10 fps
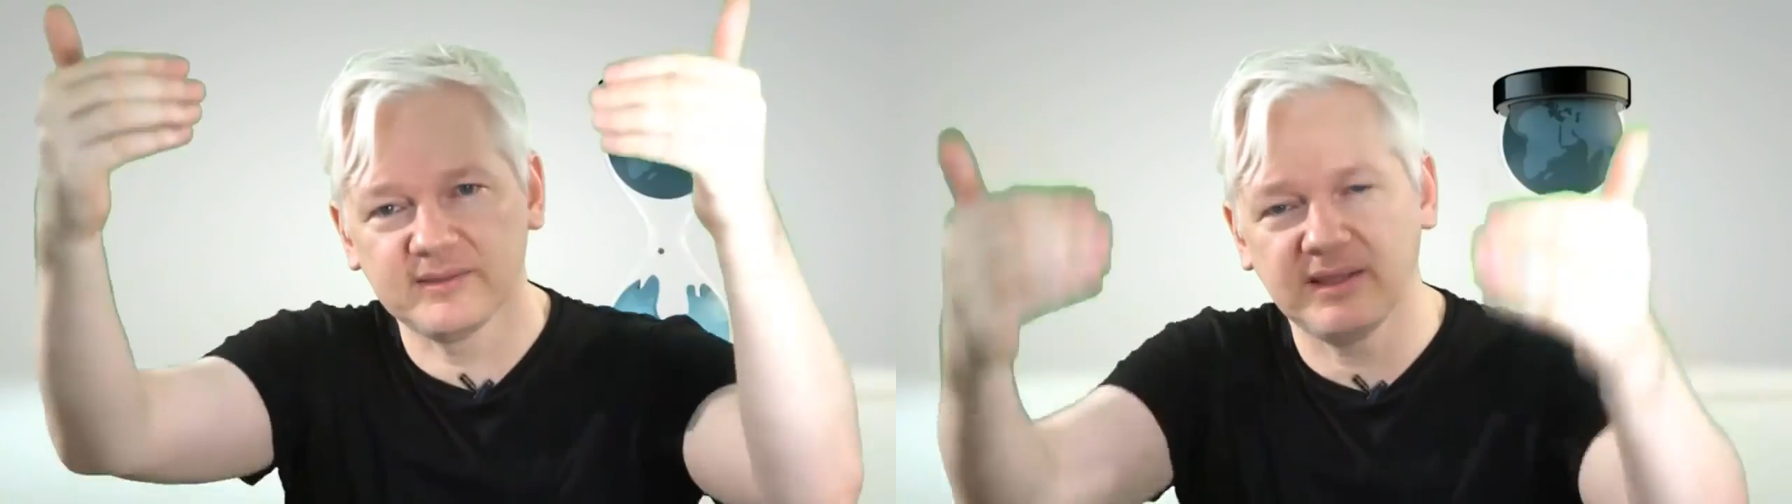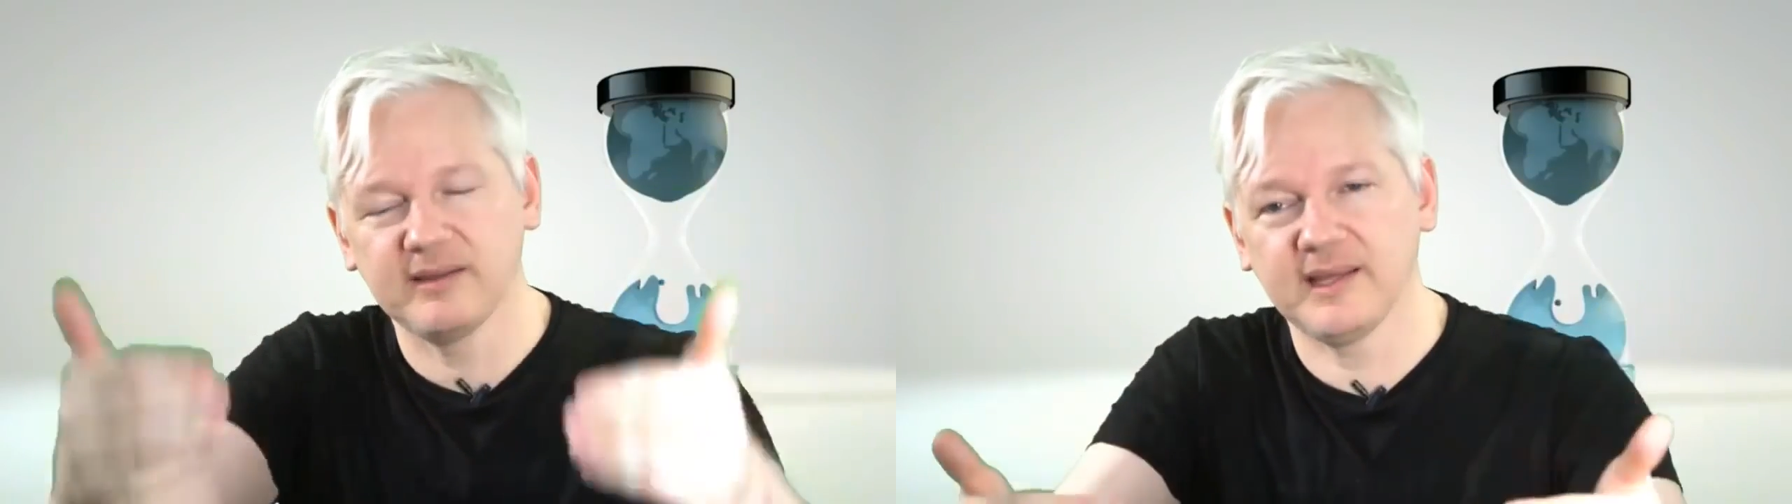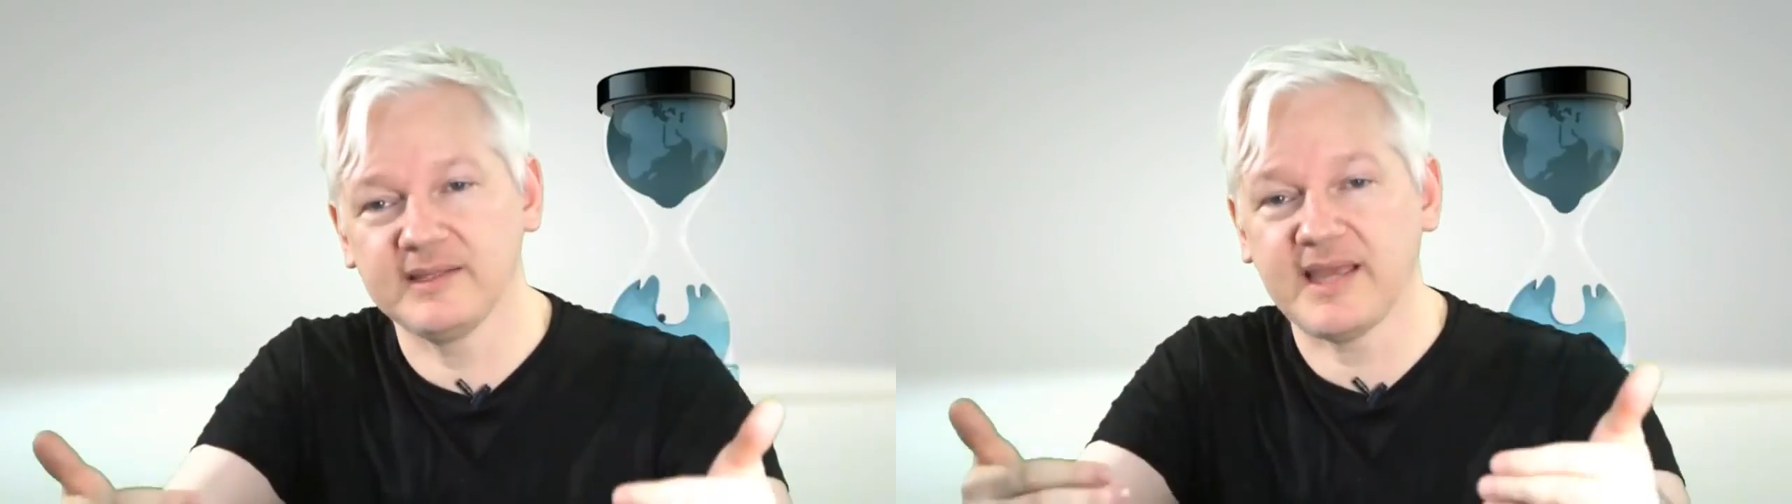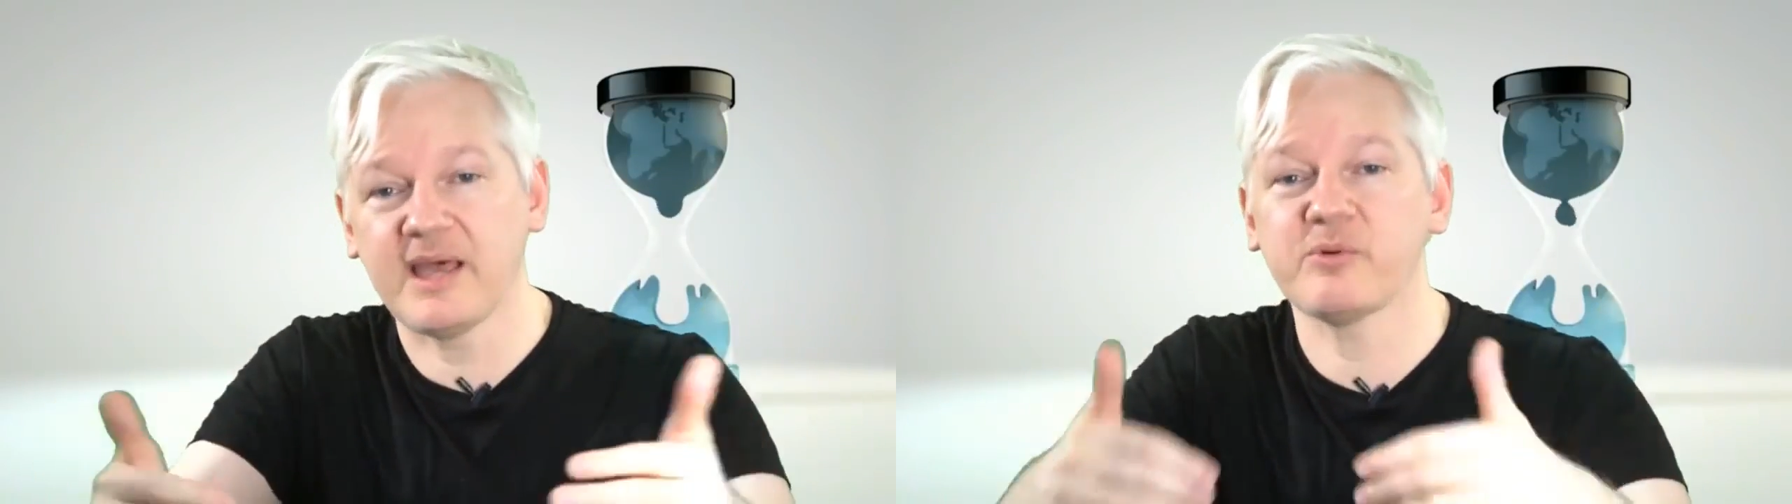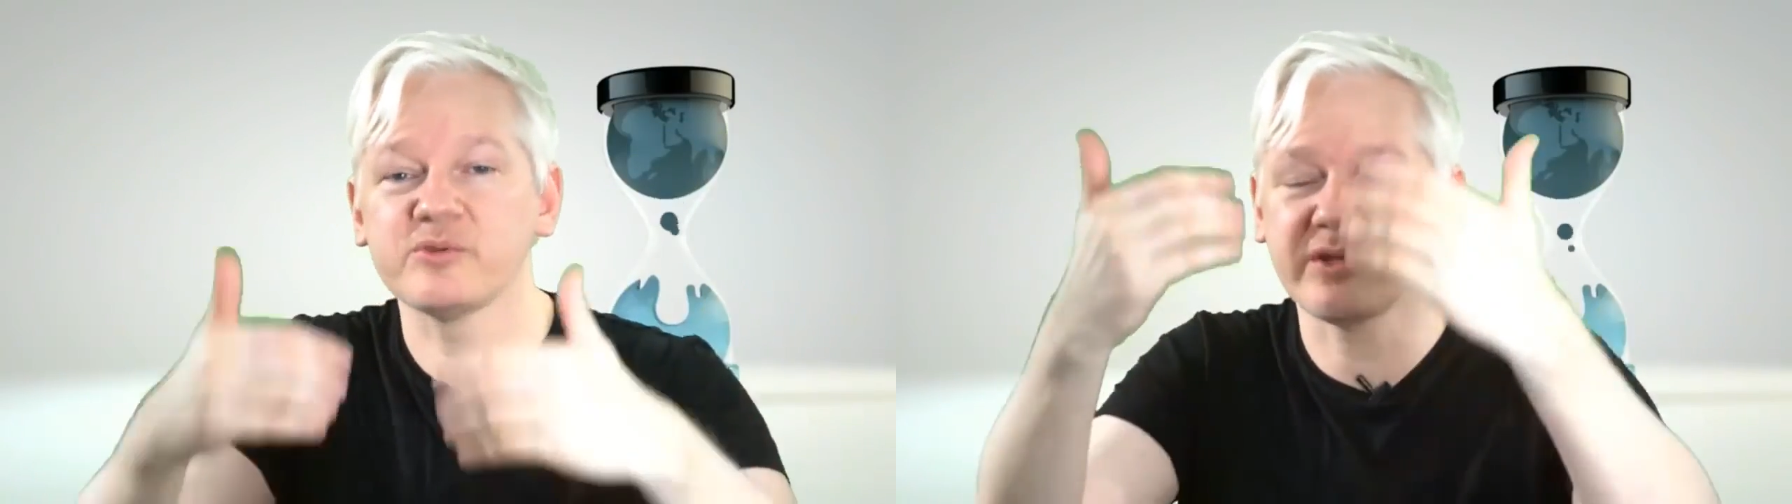
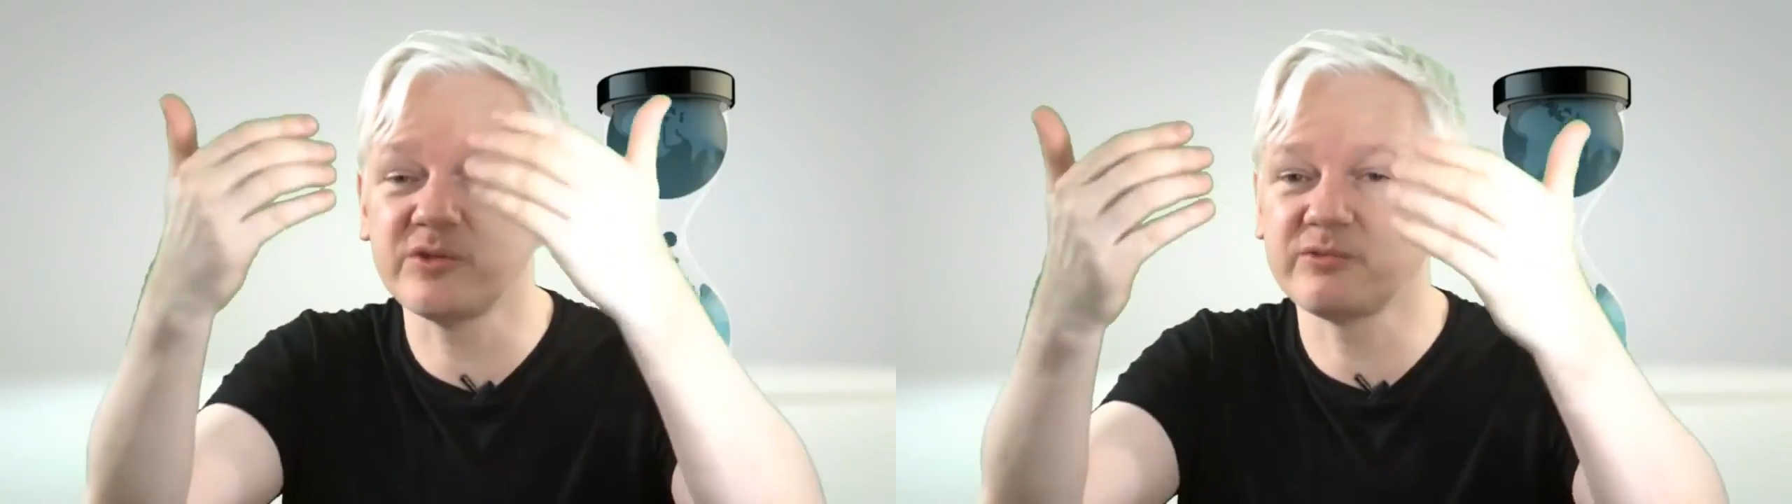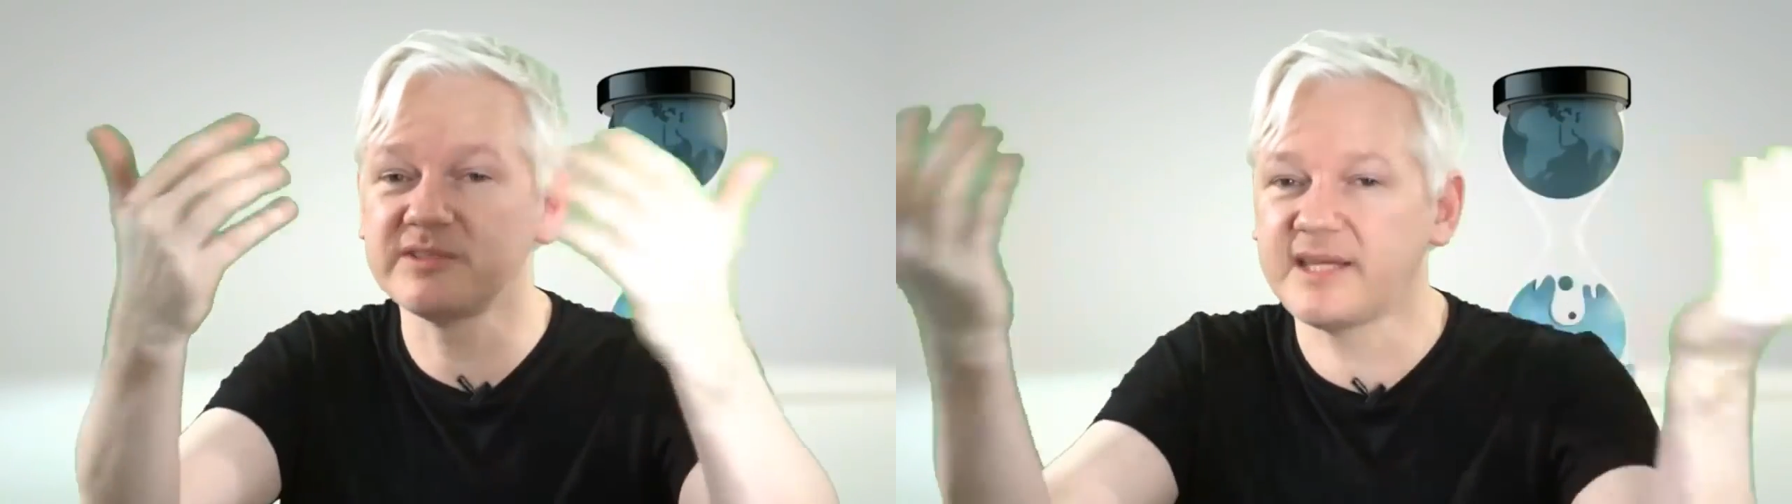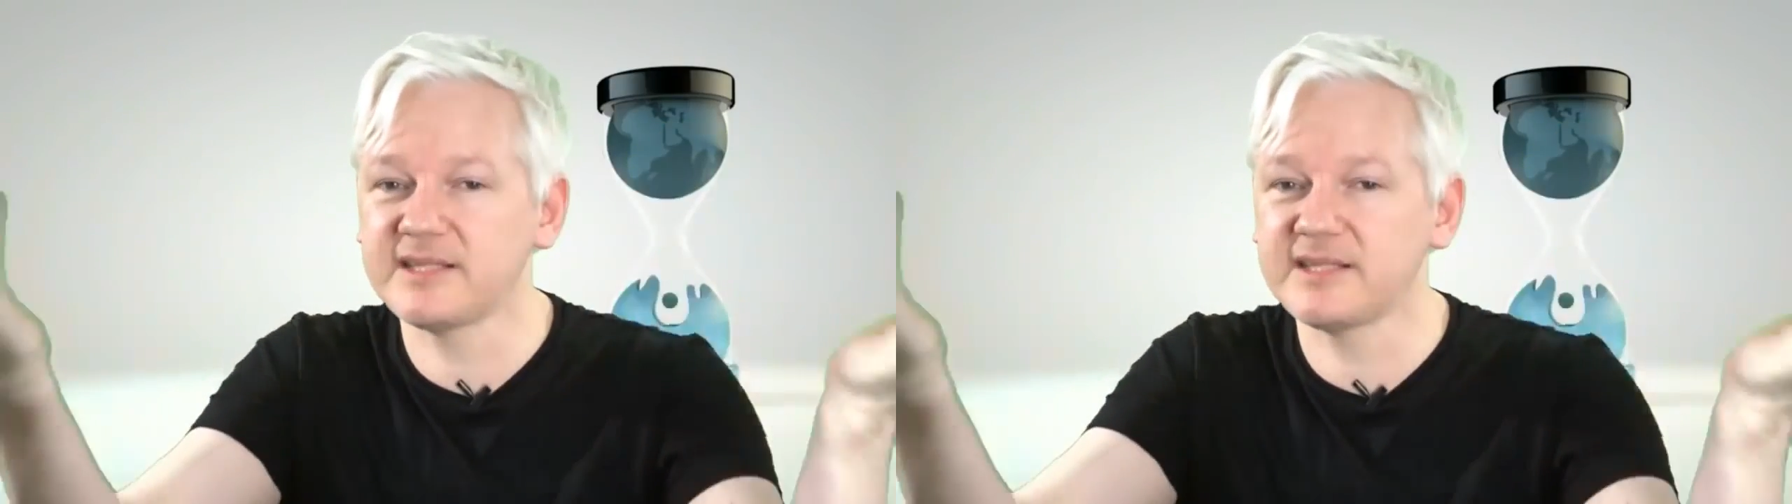examples, those Rosetta